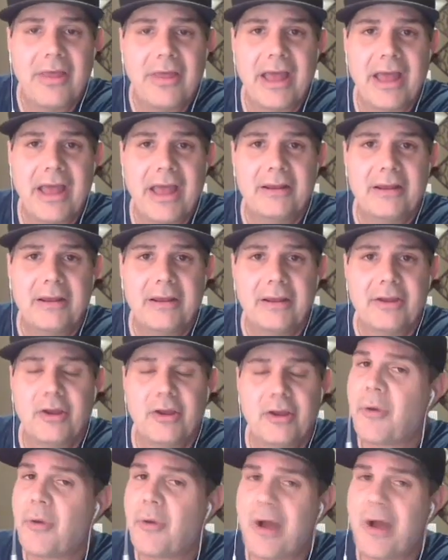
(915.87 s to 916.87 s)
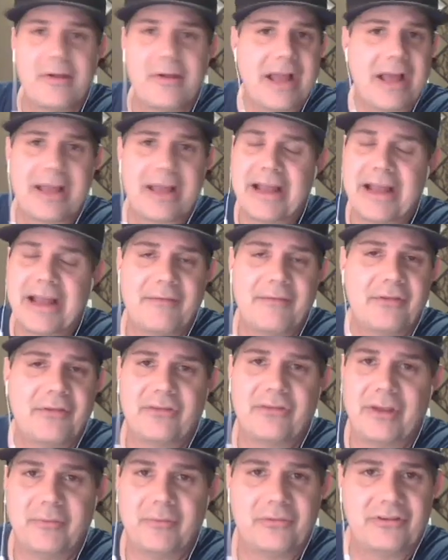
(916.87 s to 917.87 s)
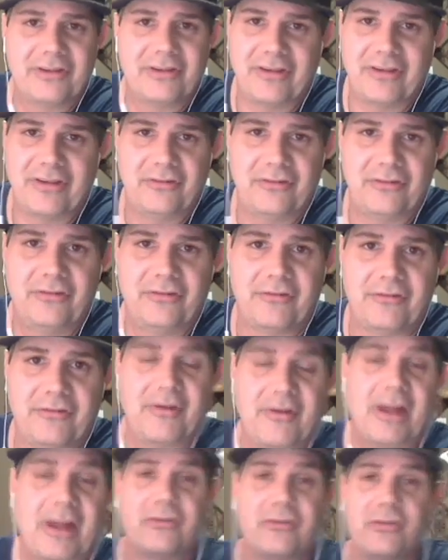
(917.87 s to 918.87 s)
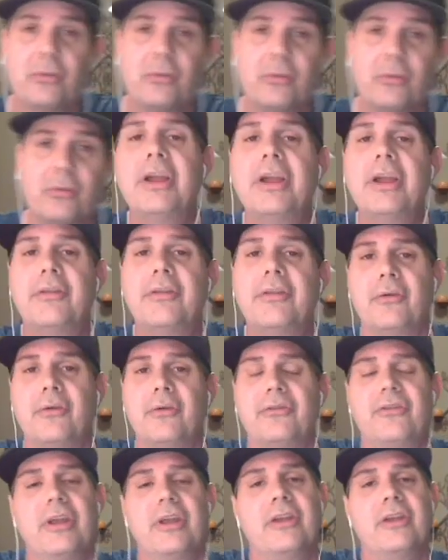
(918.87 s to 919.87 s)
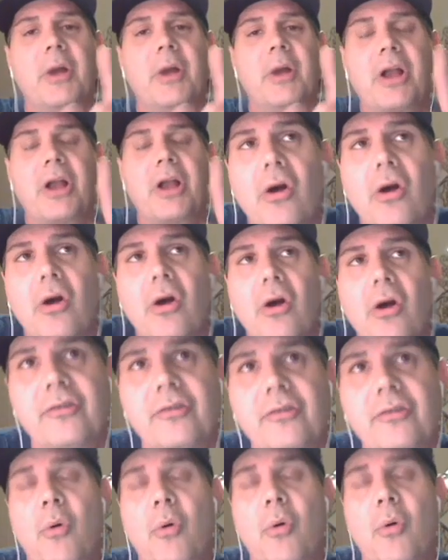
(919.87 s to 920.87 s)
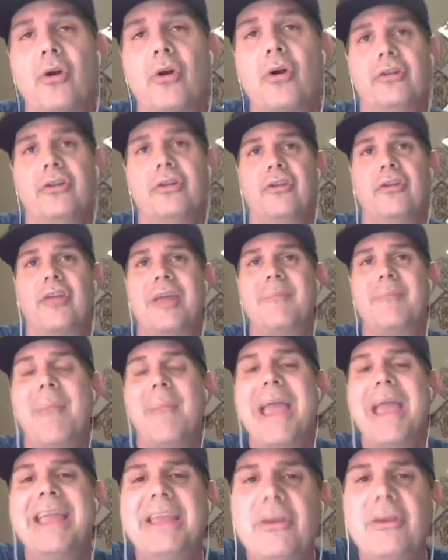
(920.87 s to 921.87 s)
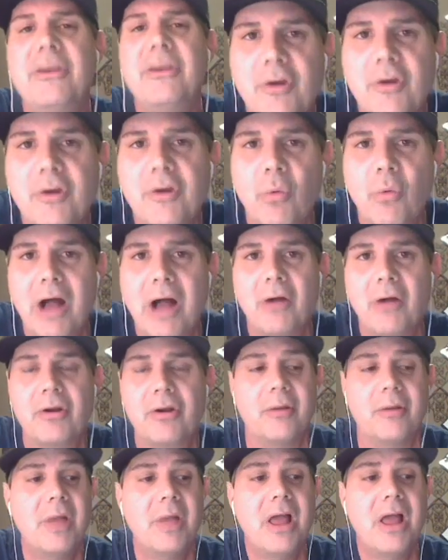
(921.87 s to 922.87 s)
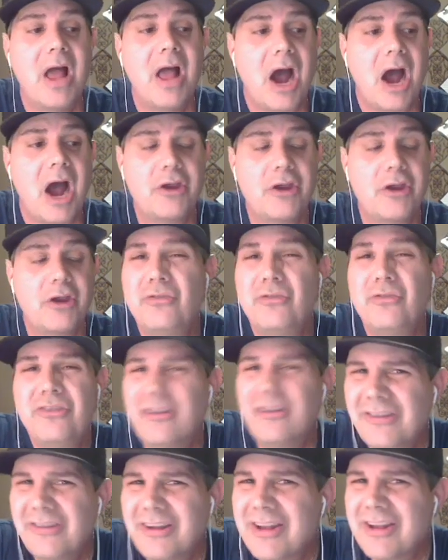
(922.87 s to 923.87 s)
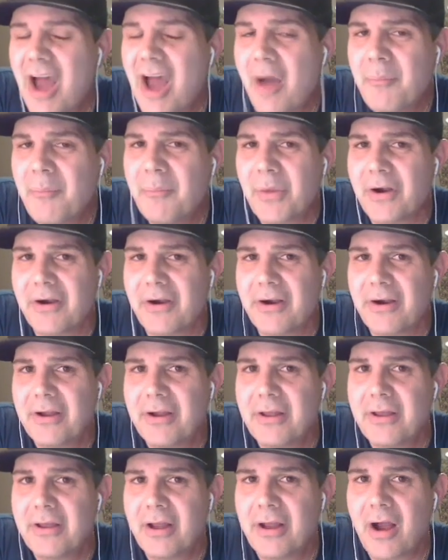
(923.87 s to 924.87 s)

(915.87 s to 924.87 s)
then you're probably not going to have the same success as your friends. So look at those things. But culture is important. Do they make you feel welcome? Are you just a number?